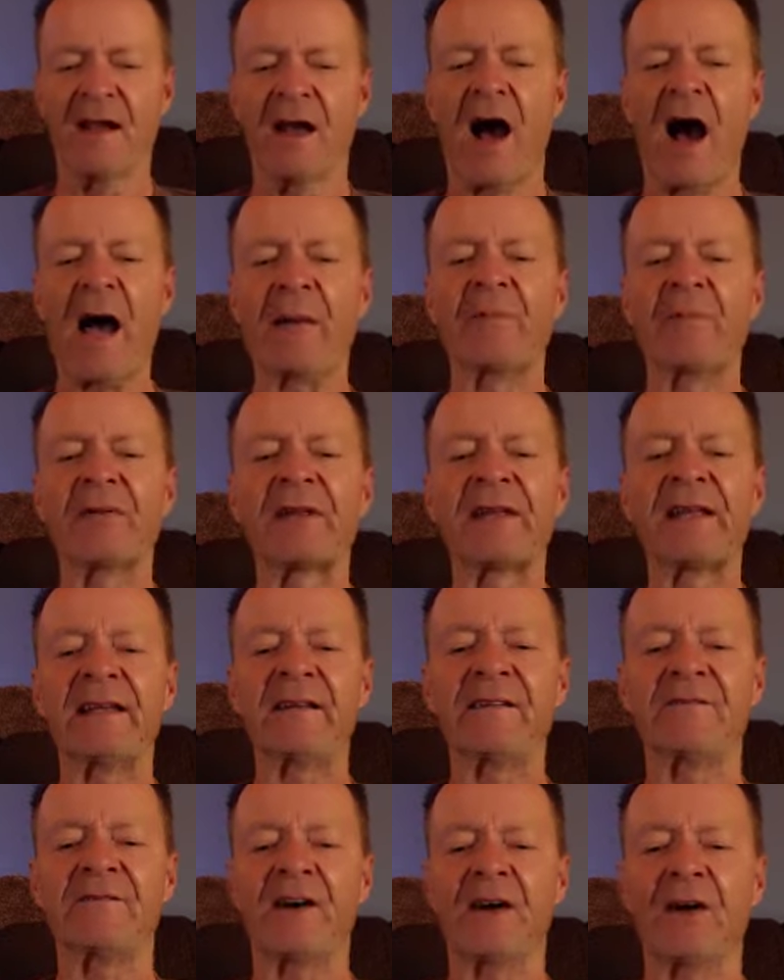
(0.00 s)
I
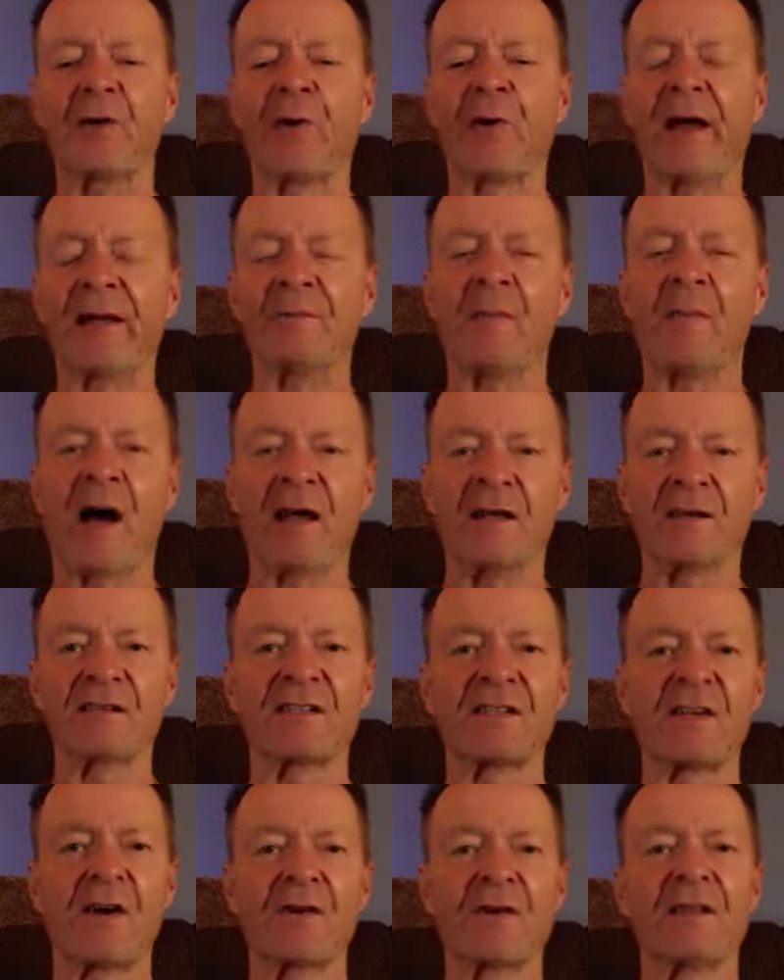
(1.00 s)
believe a great
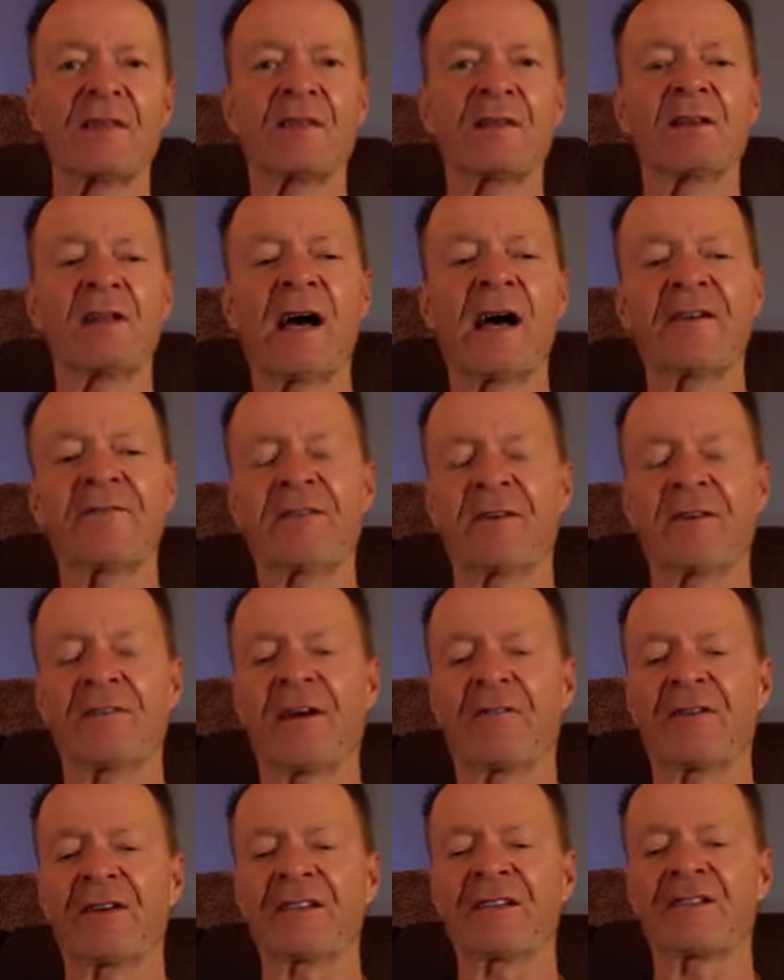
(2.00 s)
milestone in the life of
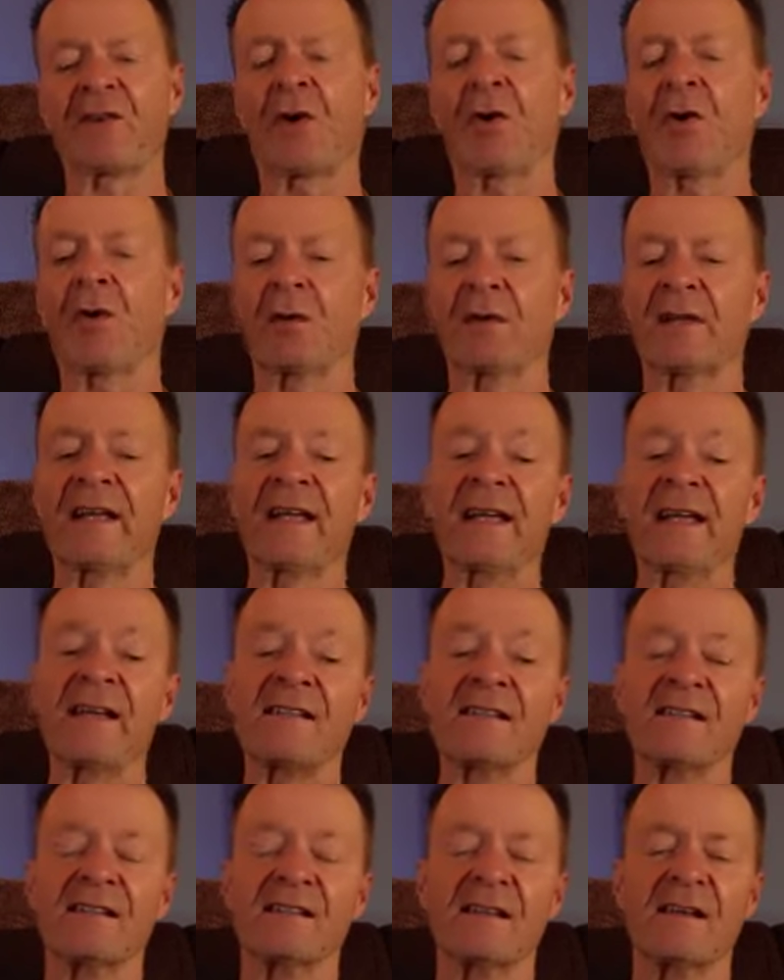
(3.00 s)
every soul
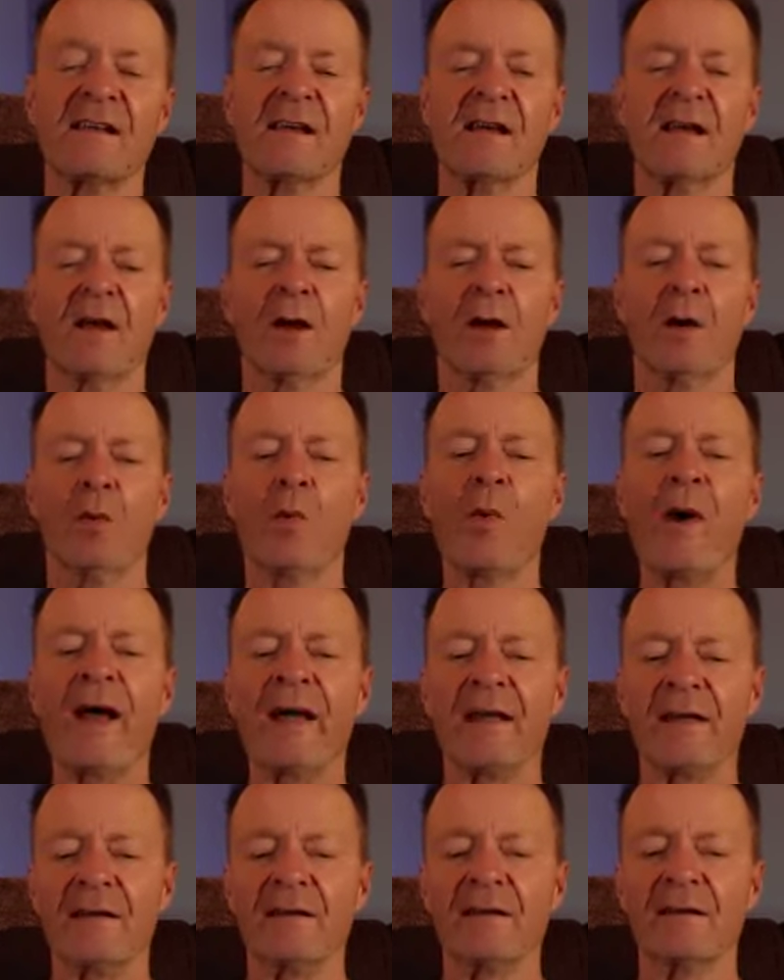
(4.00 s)
is
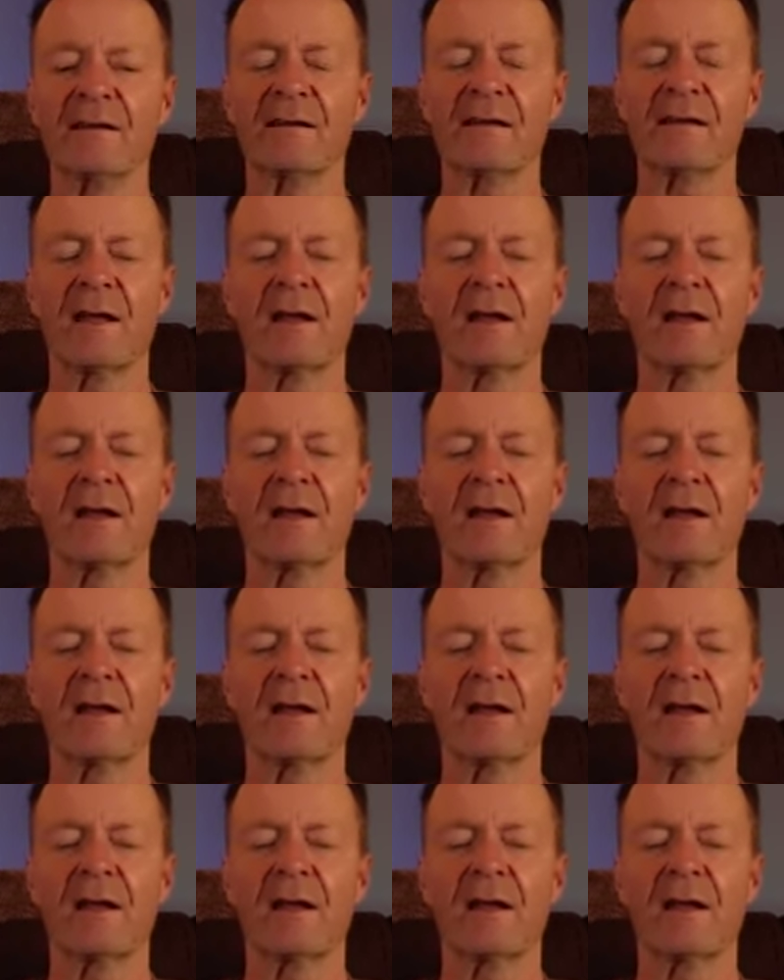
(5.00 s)
when,